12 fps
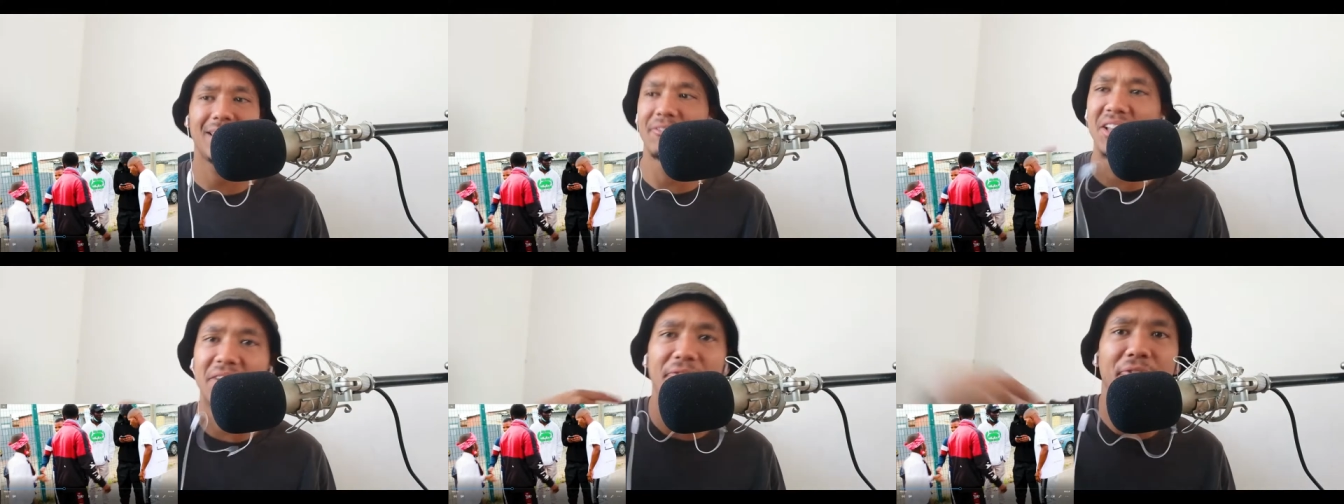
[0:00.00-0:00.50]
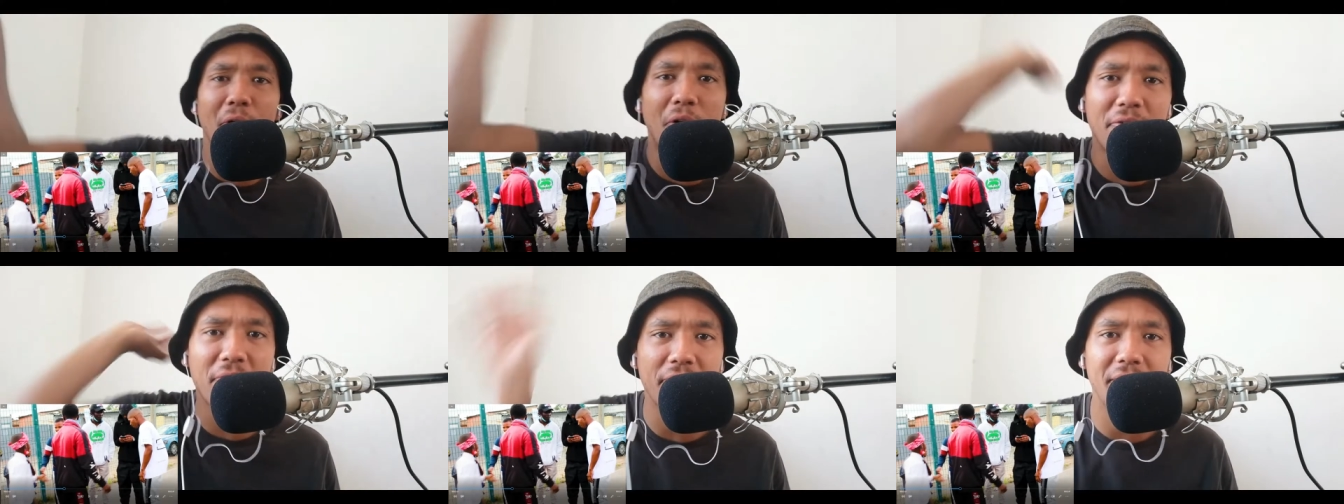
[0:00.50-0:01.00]
Give it a
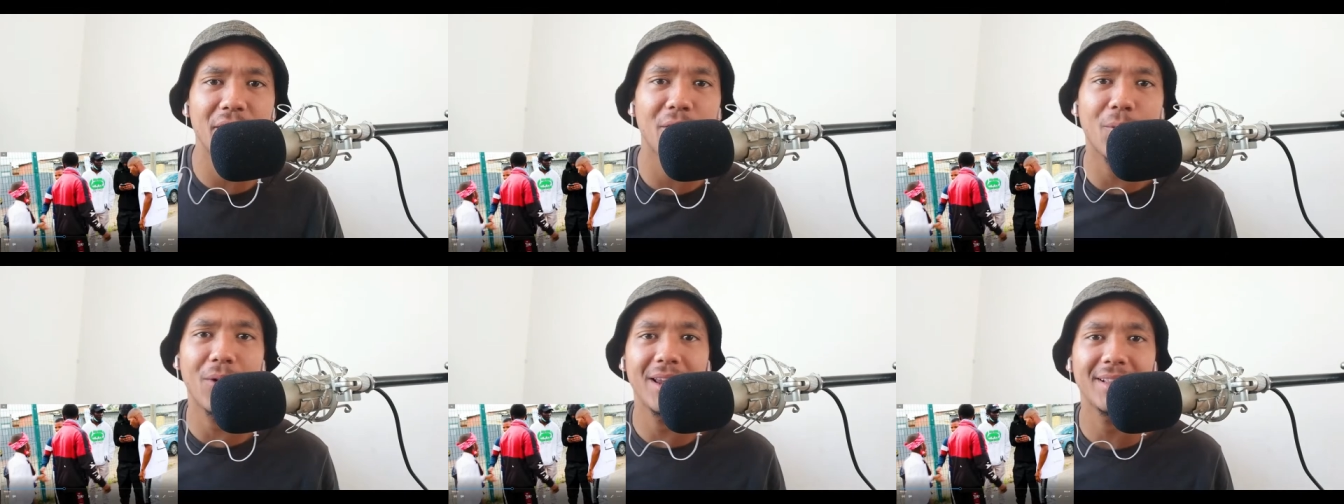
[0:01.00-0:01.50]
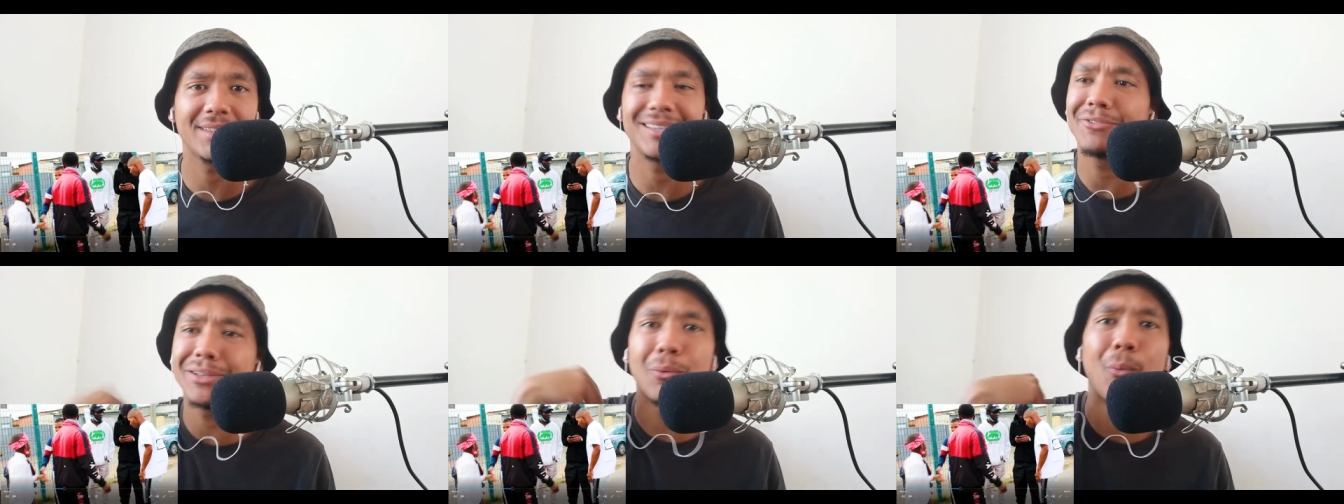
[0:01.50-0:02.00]
4 for video quality.
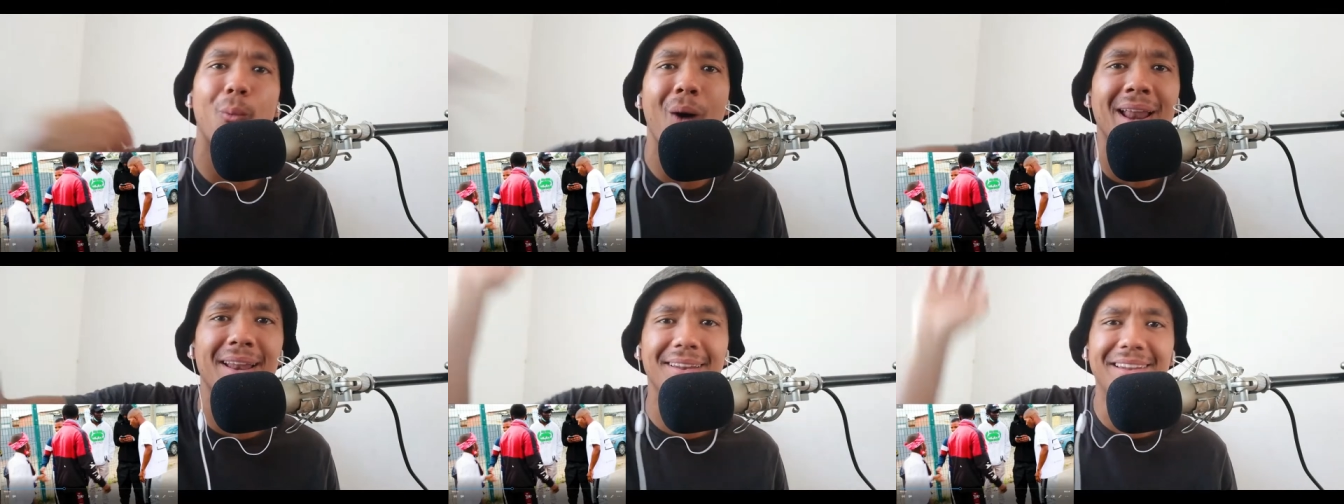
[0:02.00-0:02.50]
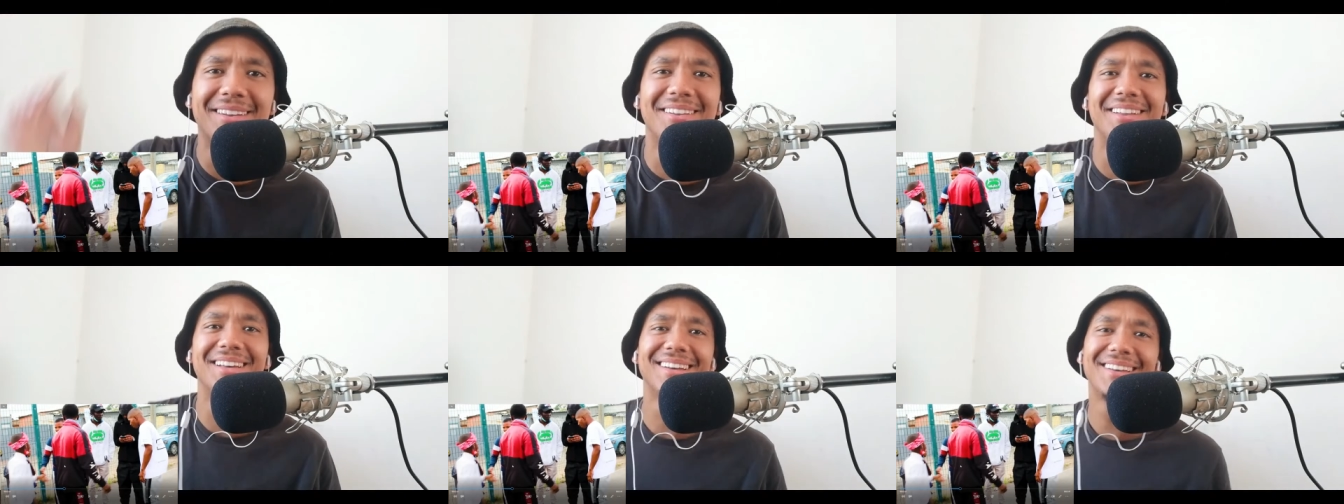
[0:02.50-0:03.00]
Give it a 1.
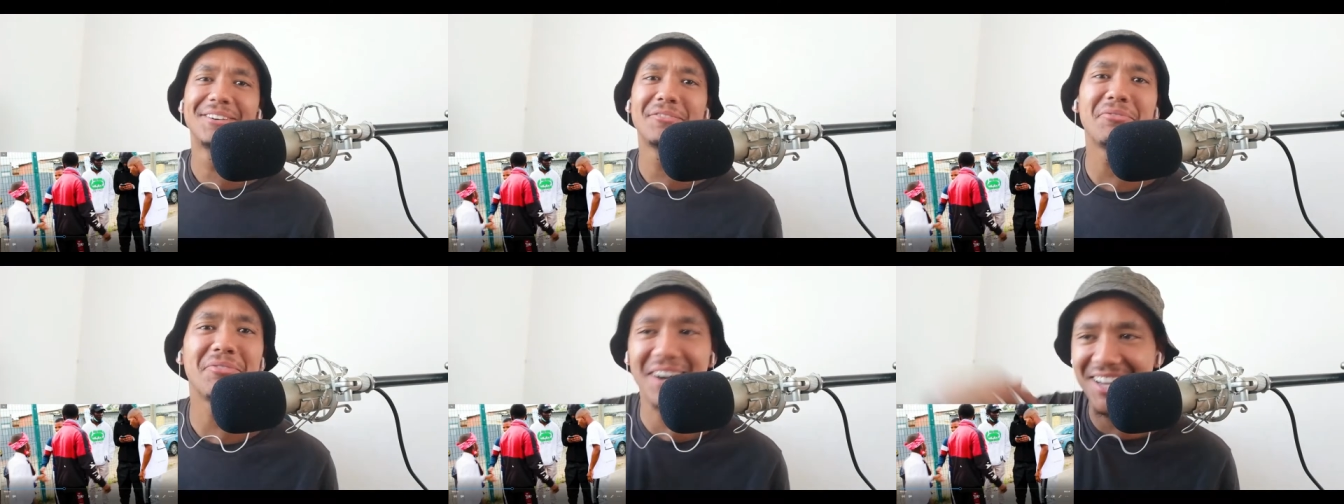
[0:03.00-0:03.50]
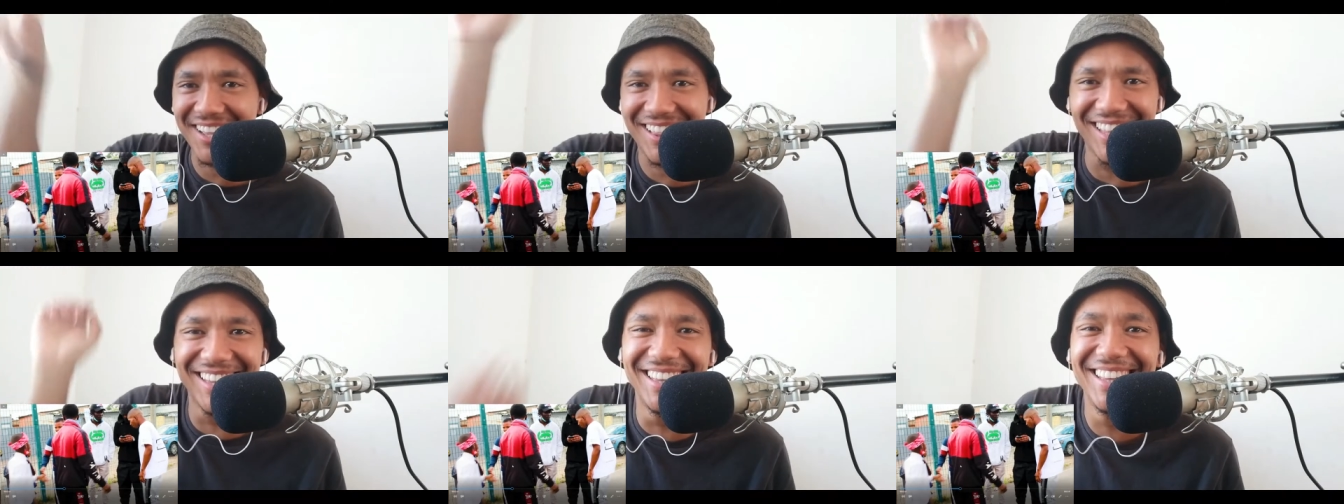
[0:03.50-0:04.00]
Fuck
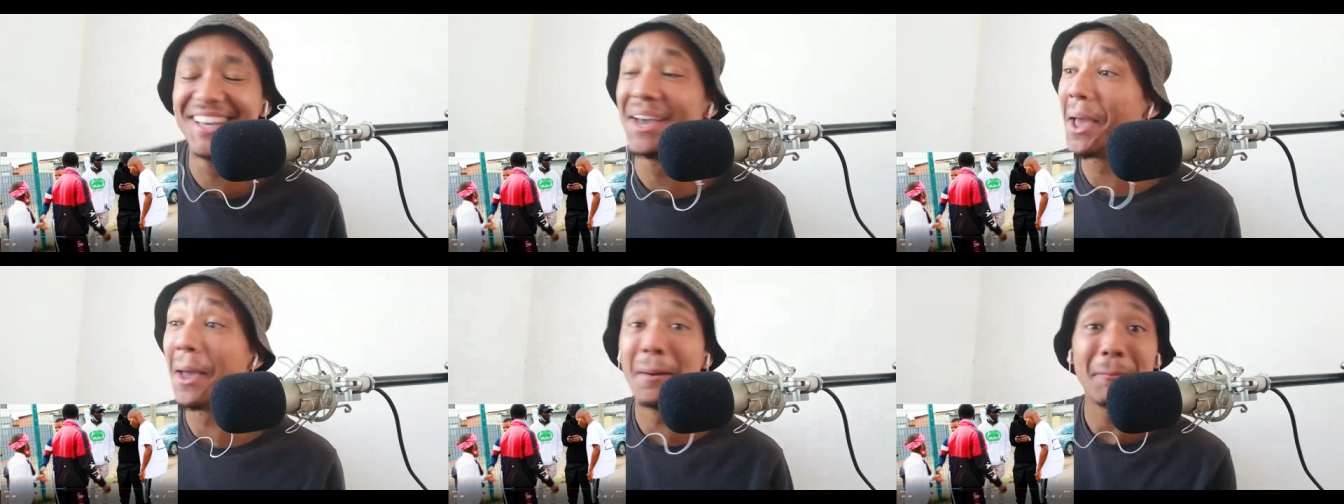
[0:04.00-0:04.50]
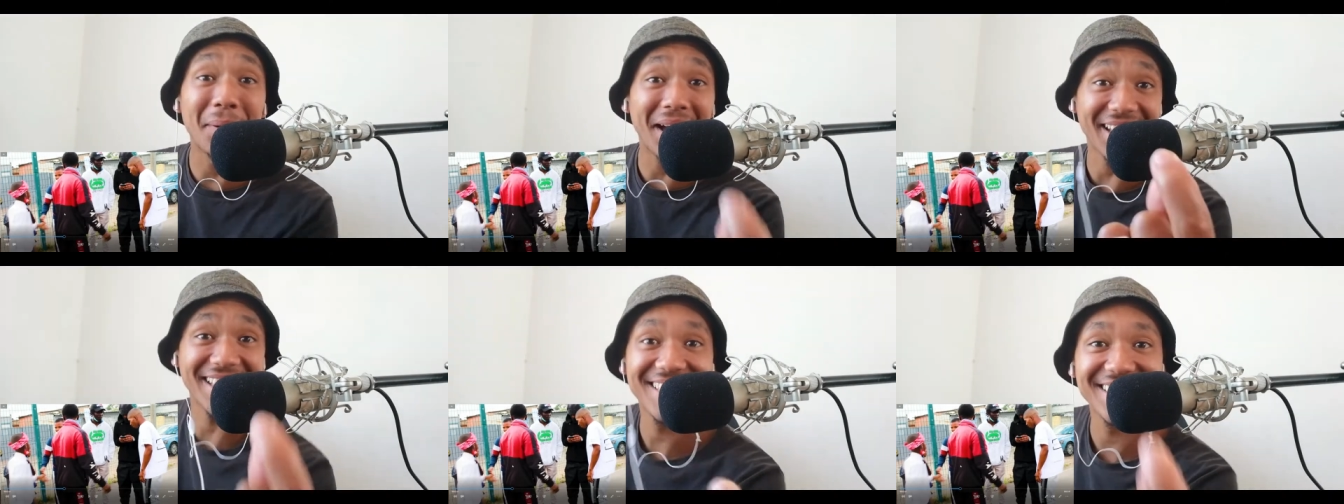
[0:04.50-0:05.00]
it.
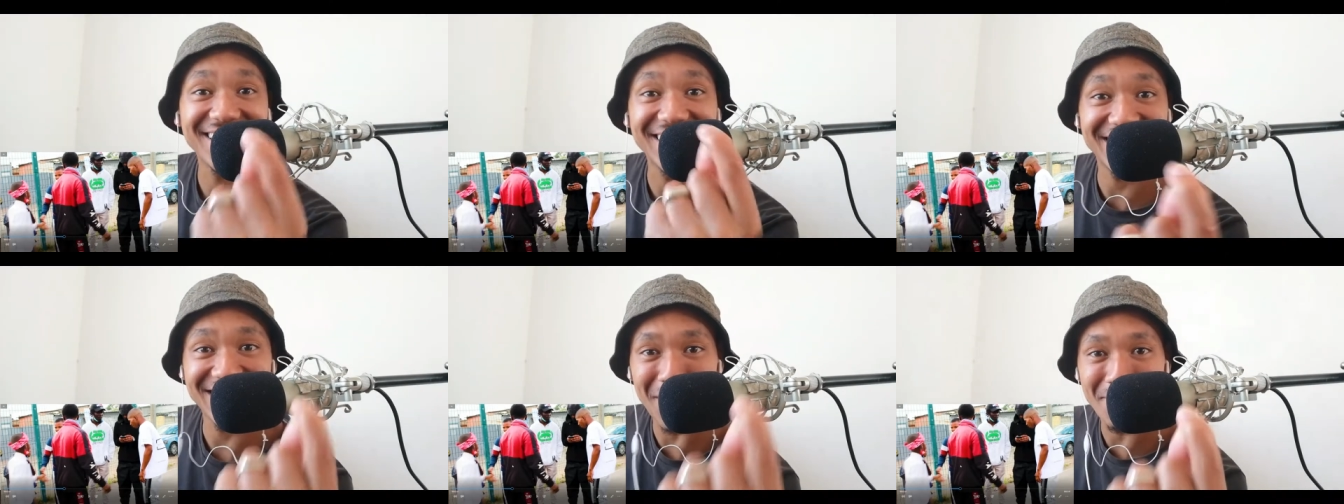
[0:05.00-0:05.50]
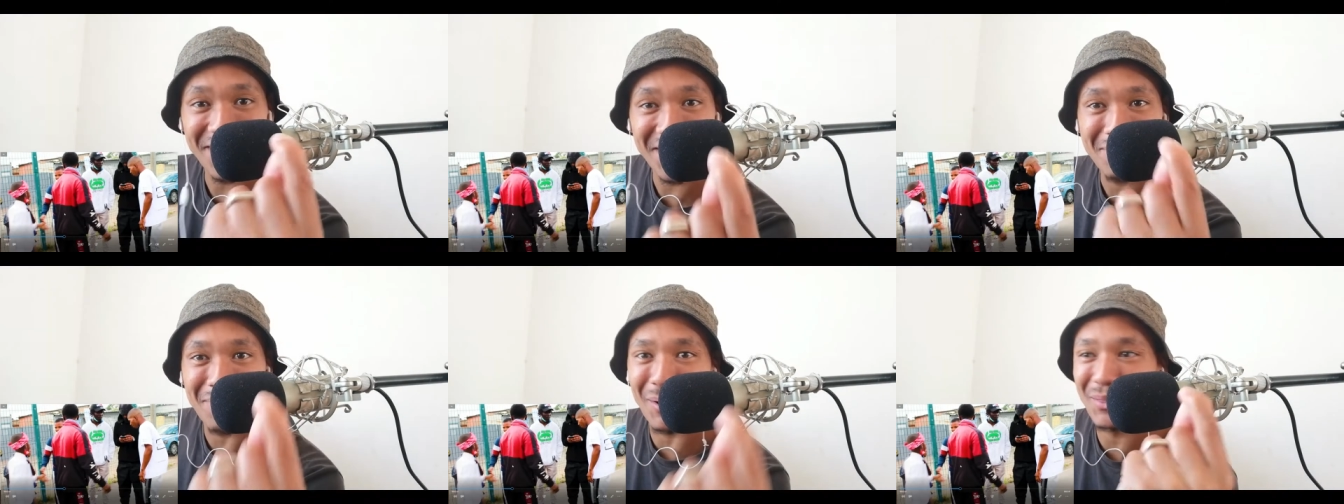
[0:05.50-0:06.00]
But There's
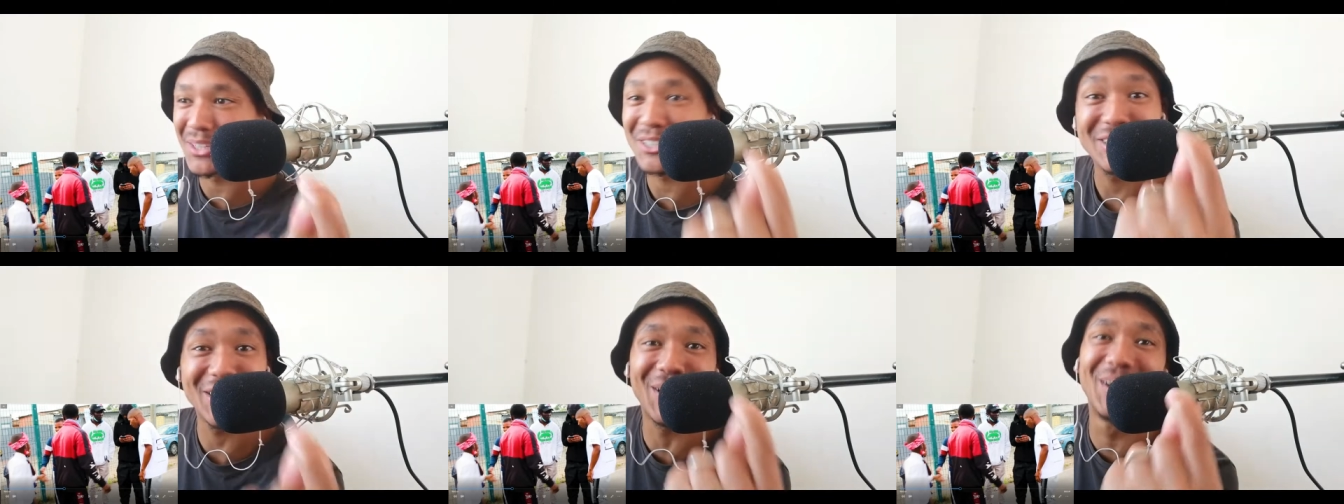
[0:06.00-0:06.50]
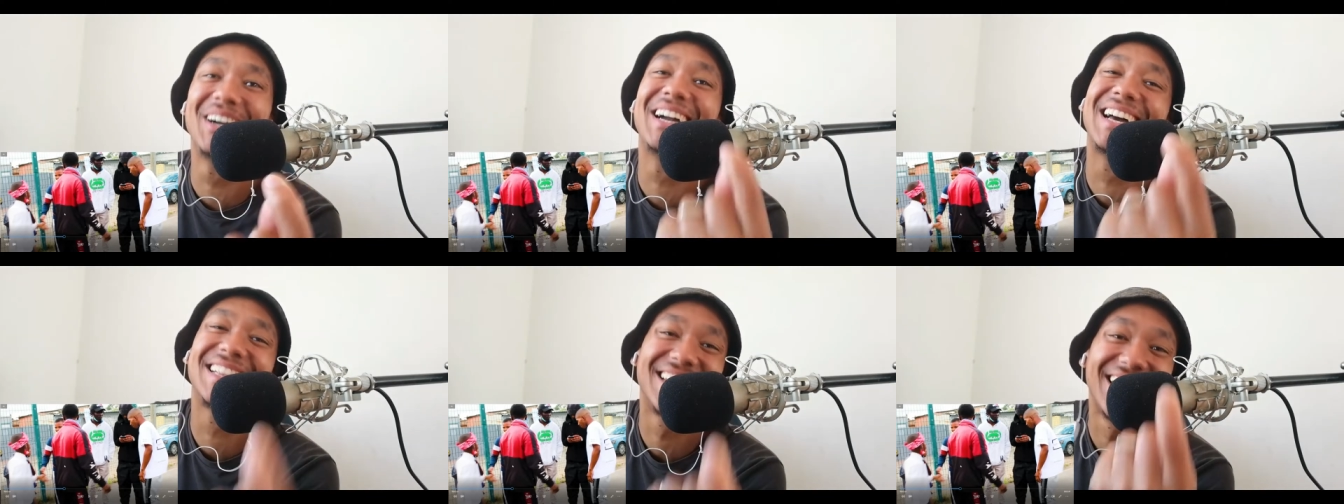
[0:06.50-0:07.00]
something about the song
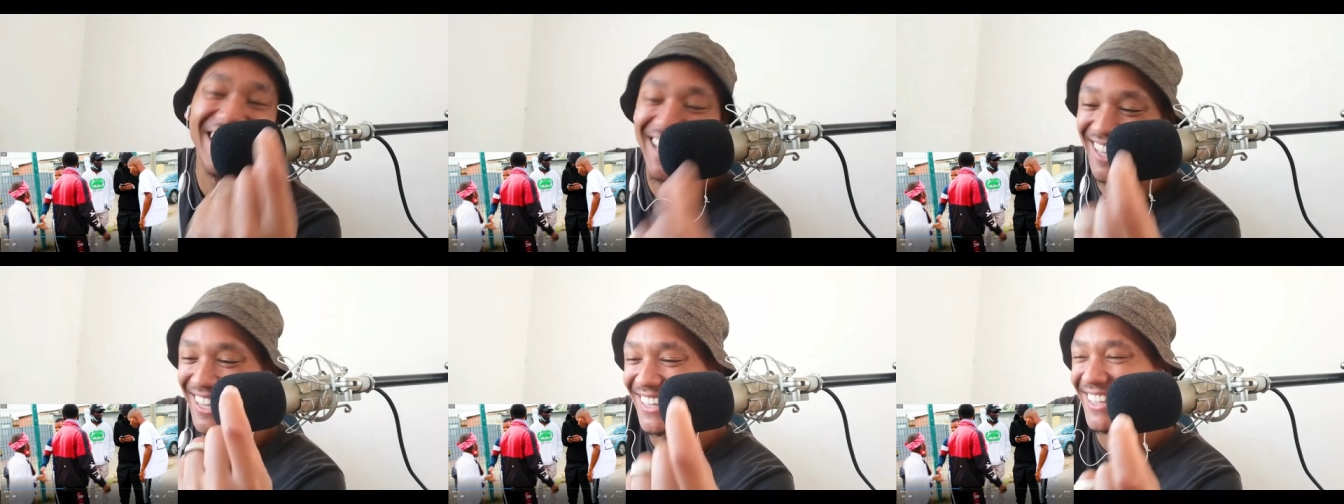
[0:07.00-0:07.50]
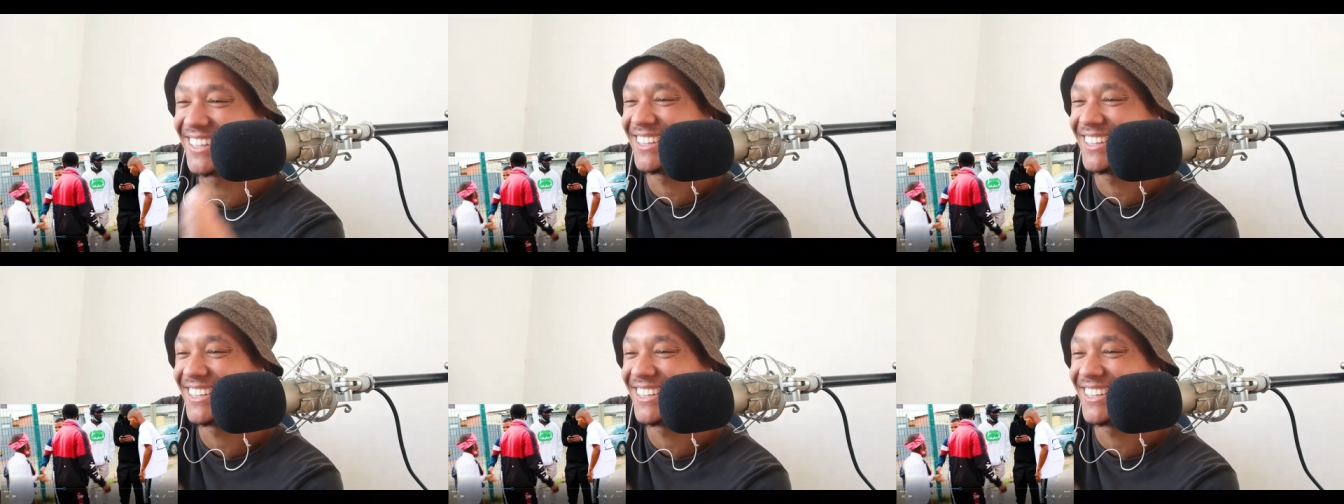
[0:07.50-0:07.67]
to like.